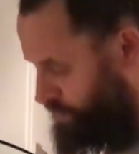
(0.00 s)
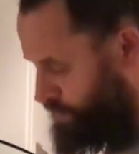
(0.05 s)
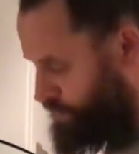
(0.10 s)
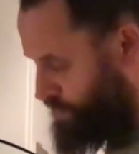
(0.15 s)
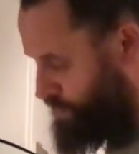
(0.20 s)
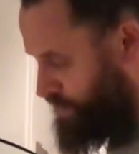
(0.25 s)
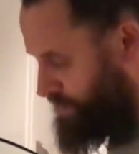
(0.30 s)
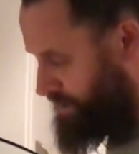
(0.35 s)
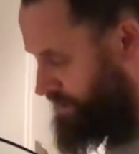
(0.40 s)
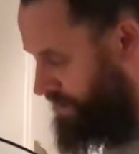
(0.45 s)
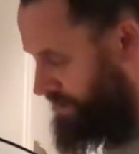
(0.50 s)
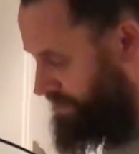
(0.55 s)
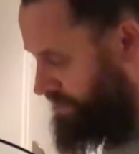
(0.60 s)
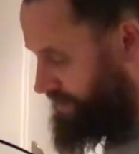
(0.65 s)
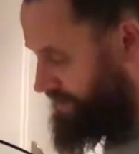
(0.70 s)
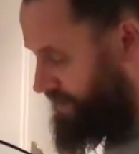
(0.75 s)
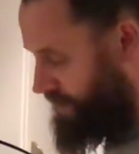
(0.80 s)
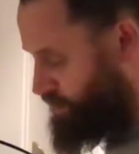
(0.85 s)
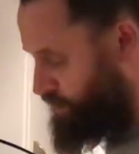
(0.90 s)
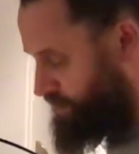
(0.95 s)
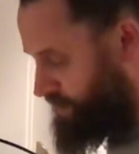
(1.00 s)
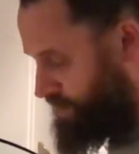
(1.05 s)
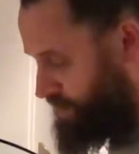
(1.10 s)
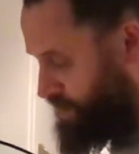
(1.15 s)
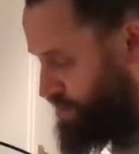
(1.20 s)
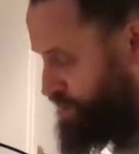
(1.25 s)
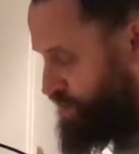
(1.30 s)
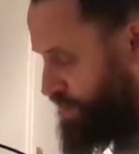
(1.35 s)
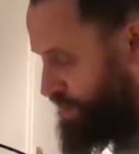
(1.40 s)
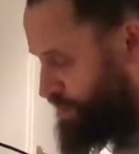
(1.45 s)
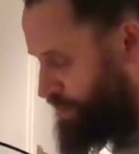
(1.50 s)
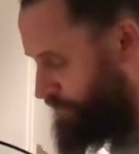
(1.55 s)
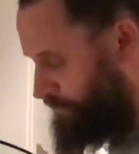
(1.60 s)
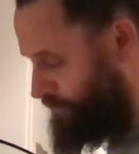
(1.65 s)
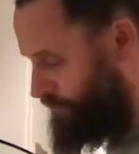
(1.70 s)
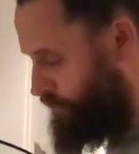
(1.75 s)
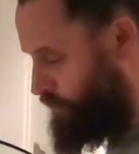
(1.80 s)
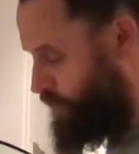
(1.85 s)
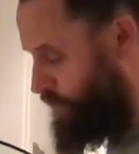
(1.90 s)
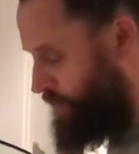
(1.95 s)
which as I said was a suggestion
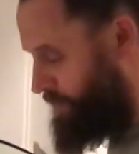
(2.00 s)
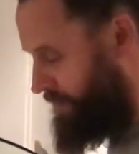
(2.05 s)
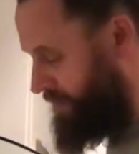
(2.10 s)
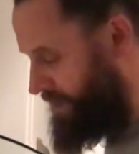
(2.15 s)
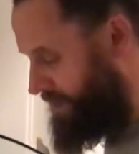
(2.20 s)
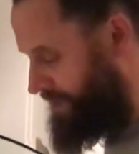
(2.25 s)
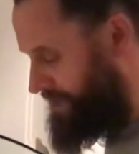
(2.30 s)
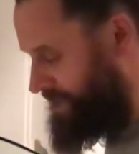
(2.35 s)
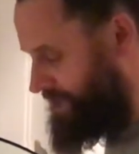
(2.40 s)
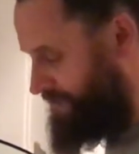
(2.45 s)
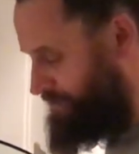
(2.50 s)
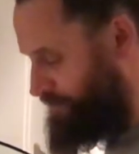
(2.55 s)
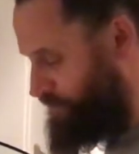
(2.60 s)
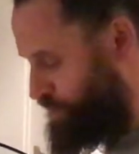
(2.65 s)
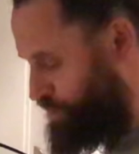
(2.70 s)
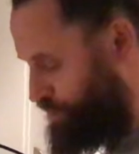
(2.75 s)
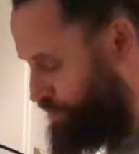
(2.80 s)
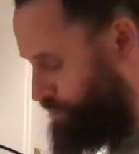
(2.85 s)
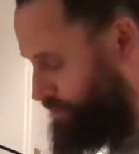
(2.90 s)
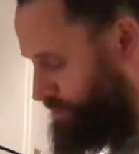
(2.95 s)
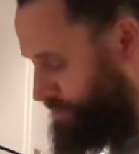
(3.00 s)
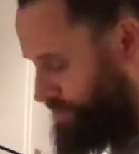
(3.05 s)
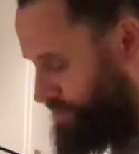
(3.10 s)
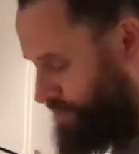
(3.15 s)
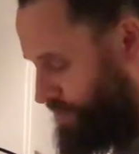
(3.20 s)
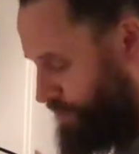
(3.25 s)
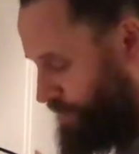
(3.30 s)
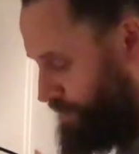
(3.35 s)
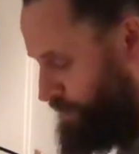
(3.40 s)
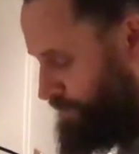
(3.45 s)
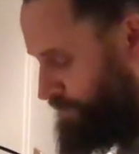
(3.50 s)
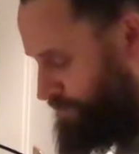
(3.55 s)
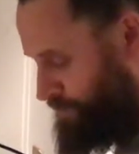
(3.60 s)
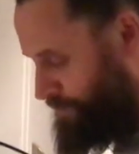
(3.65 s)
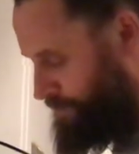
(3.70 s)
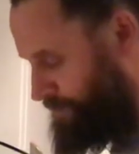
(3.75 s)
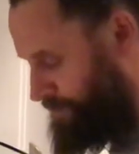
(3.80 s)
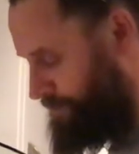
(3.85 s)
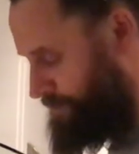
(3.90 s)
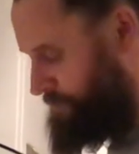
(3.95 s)
from one of my Year 7 students. So
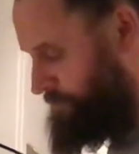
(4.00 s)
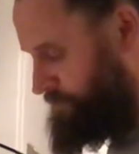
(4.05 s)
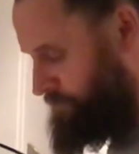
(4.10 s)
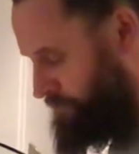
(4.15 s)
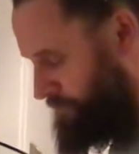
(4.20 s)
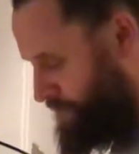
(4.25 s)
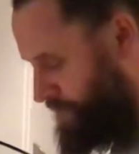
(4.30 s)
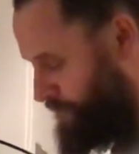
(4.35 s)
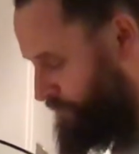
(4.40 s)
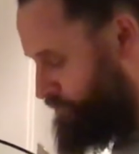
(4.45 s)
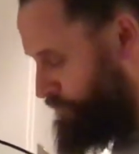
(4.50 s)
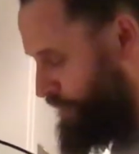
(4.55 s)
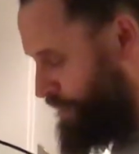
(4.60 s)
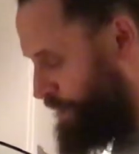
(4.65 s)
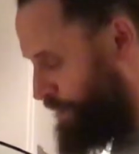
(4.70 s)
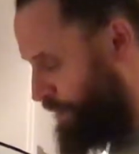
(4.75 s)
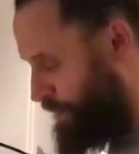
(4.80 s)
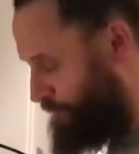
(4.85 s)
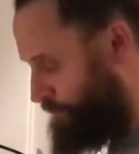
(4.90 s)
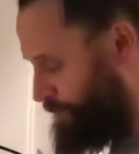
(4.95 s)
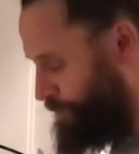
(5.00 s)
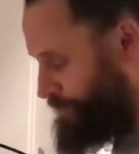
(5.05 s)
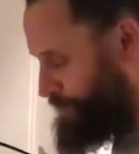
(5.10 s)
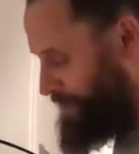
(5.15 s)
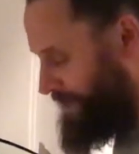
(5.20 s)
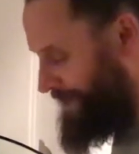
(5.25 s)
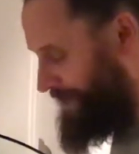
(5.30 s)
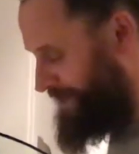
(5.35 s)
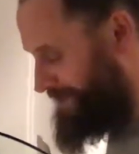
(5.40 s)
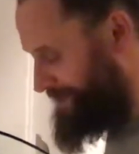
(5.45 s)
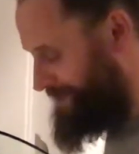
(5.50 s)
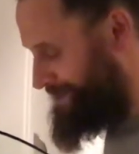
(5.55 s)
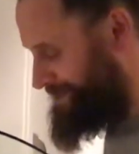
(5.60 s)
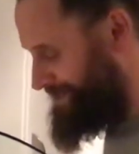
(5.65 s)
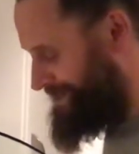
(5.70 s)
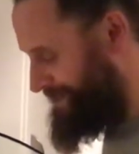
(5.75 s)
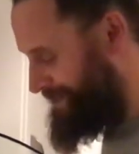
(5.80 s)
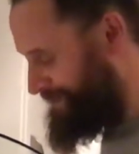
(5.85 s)
really looking forward to eating this